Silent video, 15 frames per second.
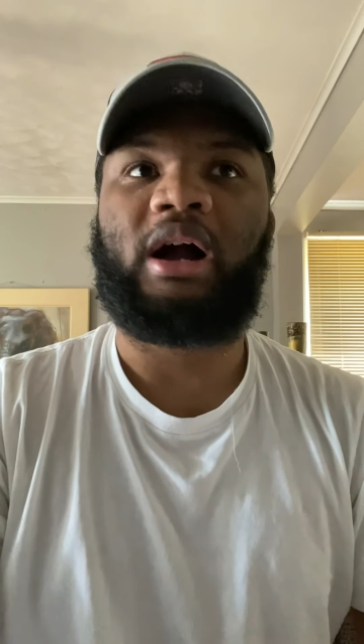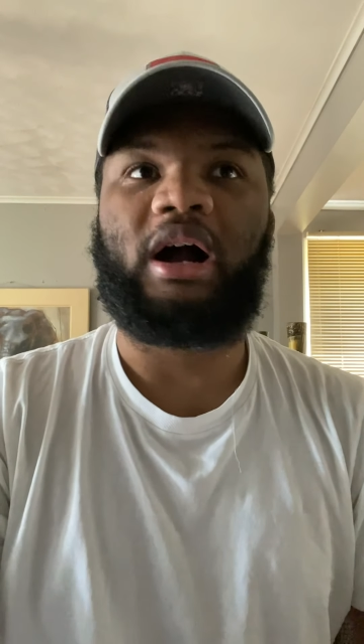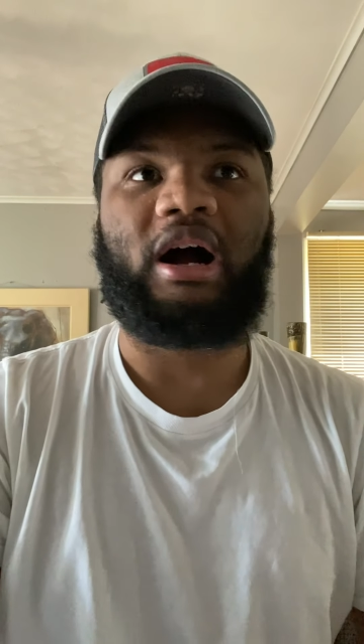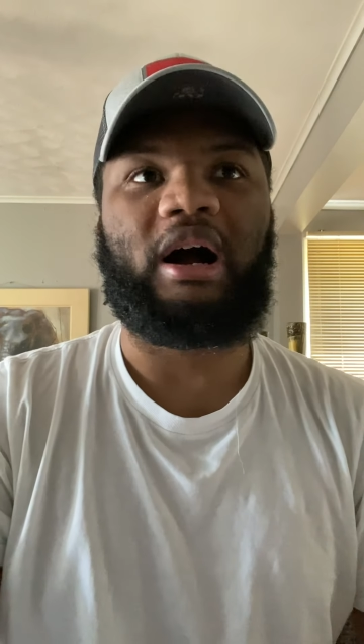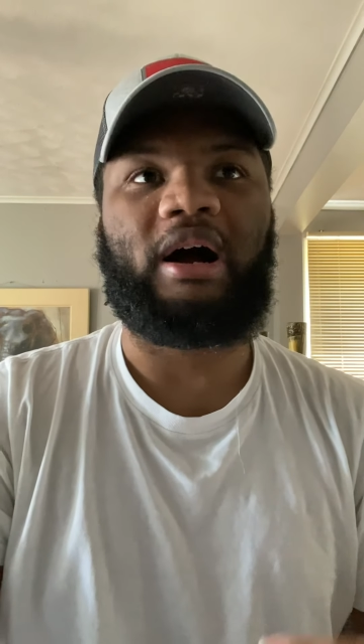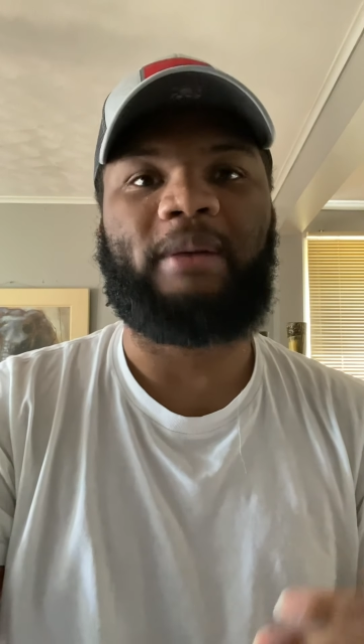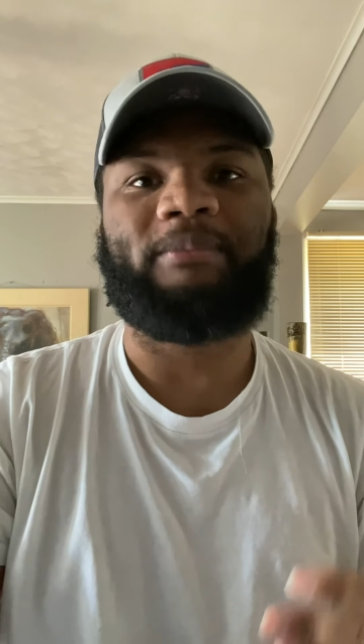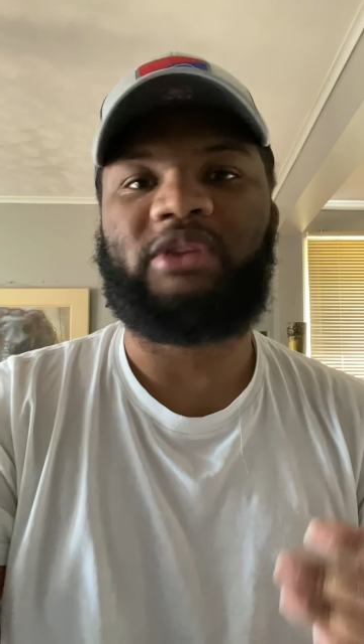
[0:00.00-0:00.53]

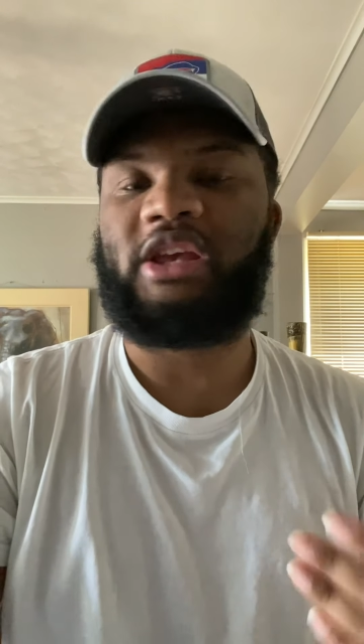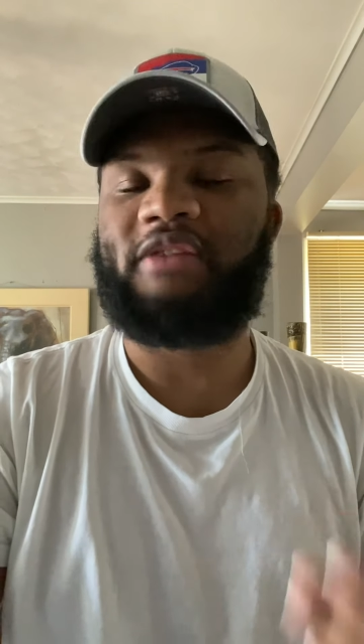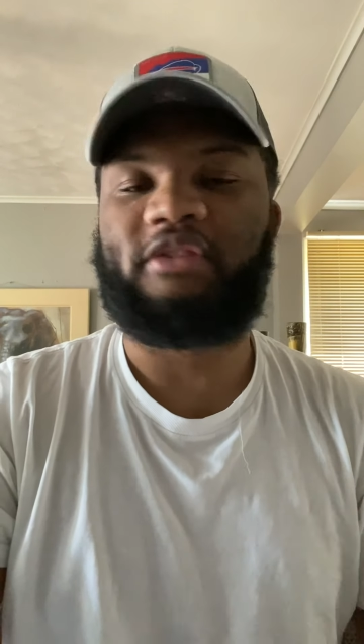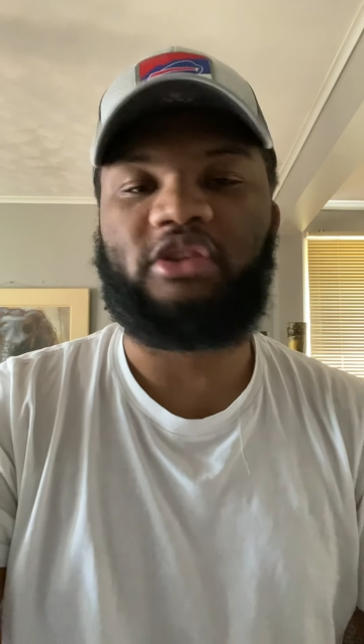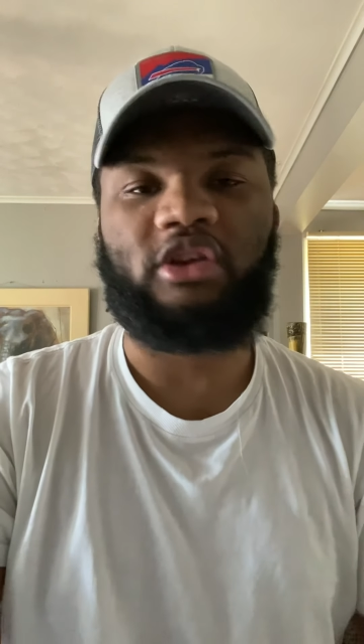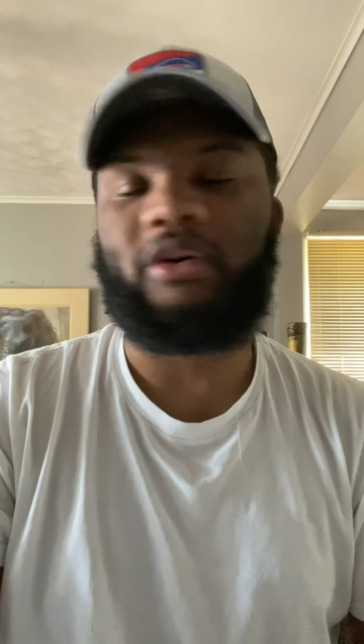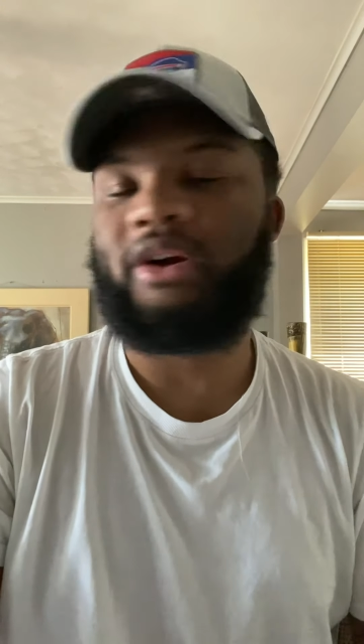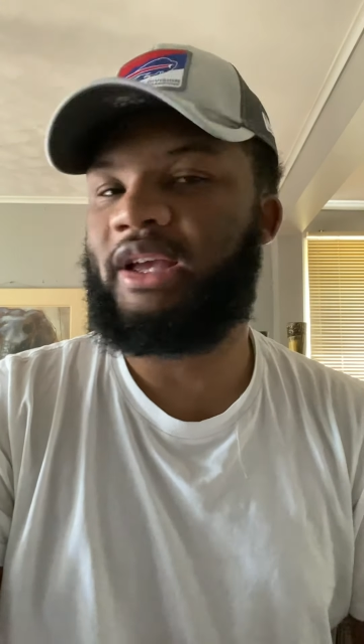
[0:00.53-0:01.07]
Um,
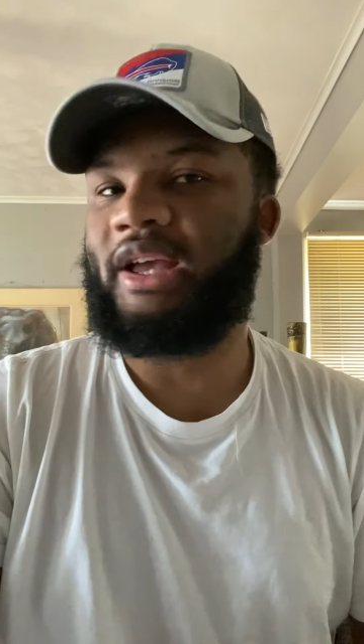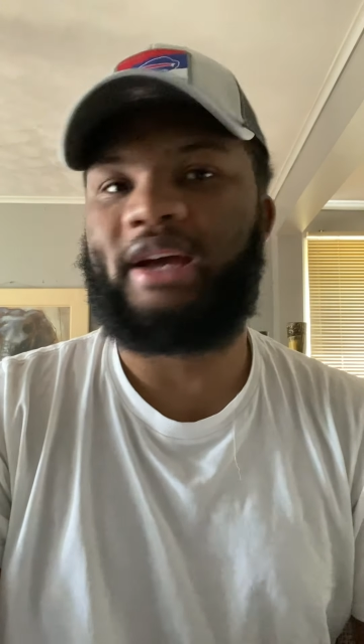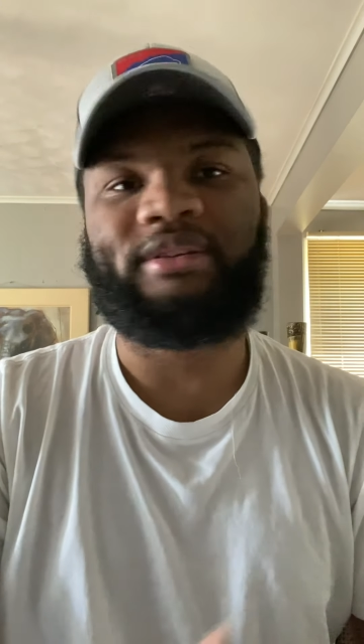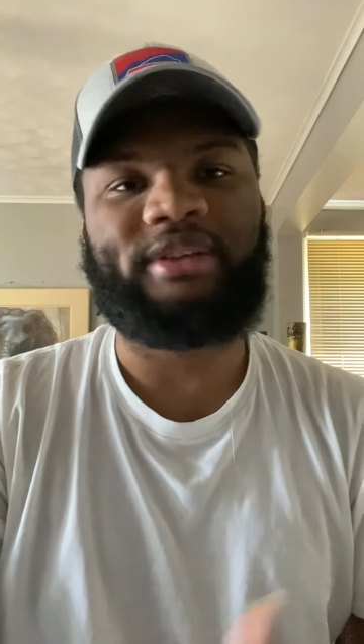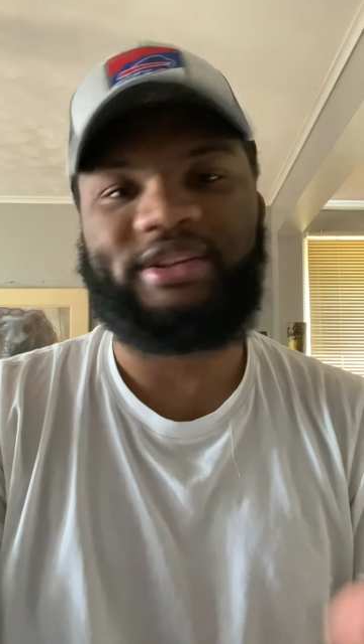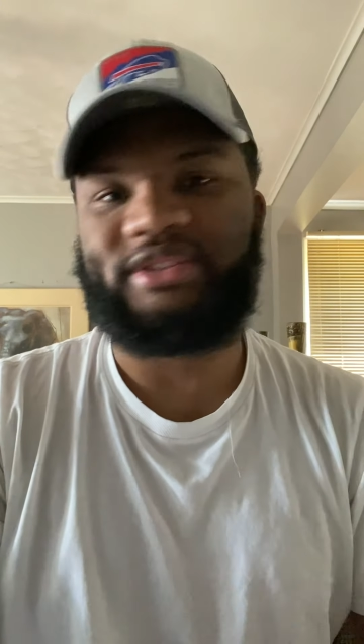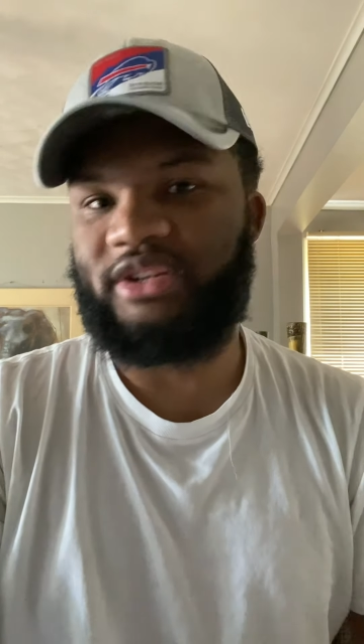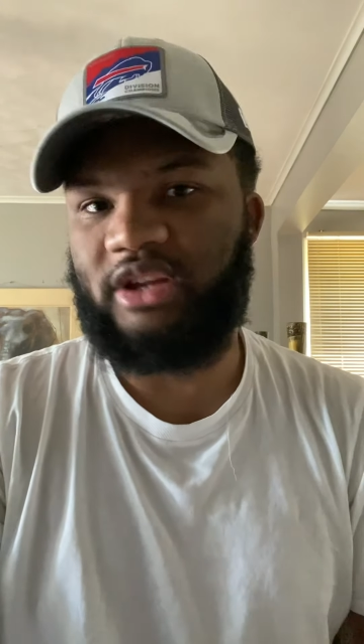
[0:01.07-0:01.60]
even though,
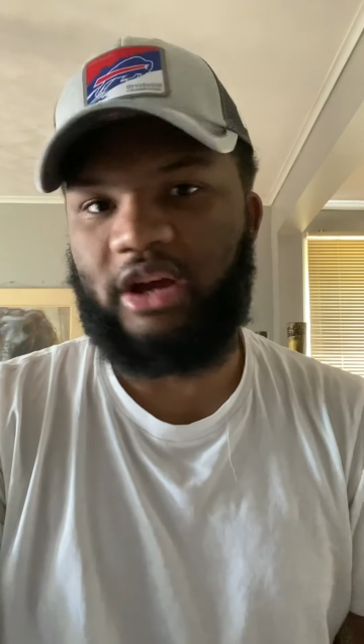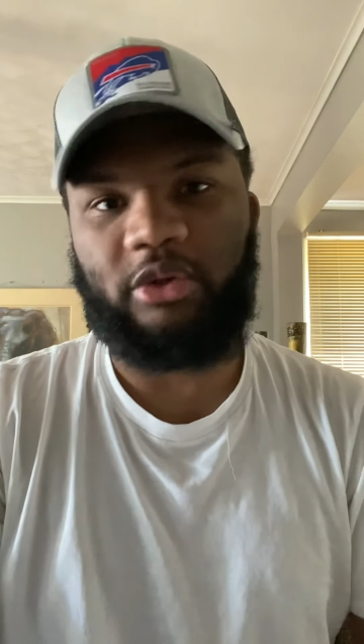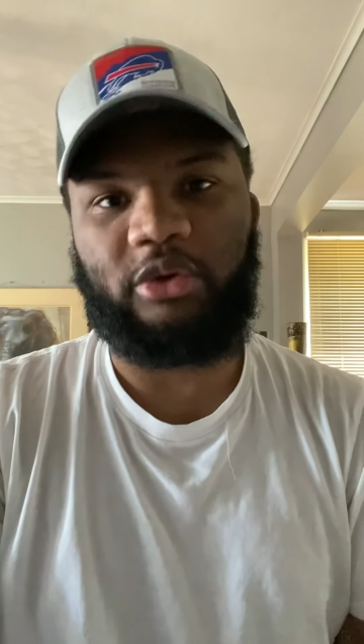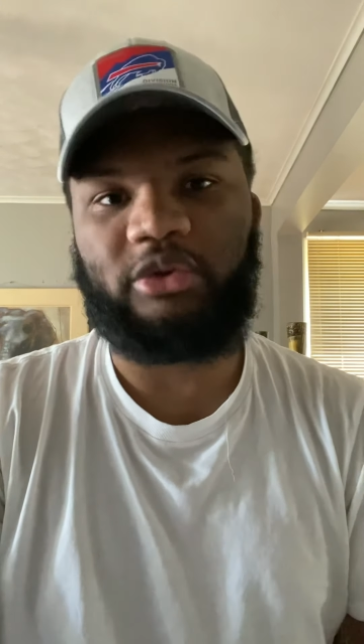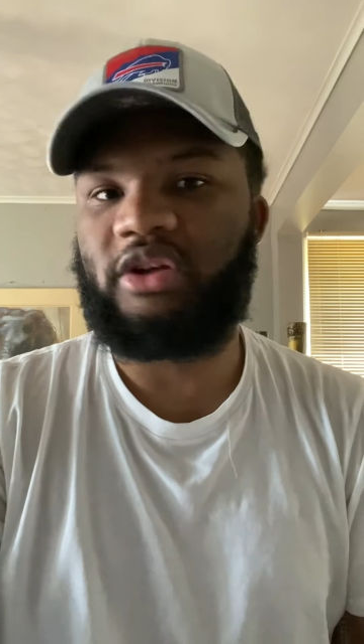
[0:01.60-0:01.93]
again, it's another